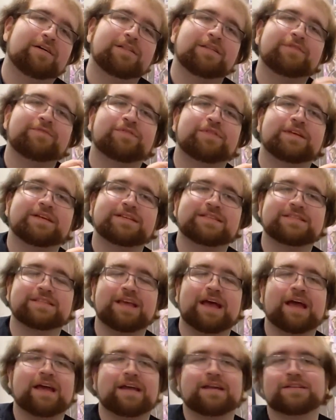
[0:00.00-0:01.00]
all of
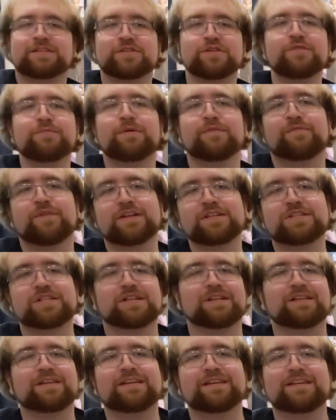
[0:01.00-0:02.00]
this, I assume
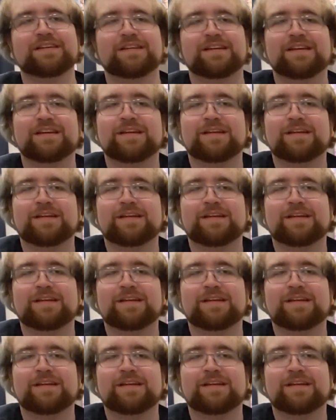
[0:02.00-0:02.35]
eventually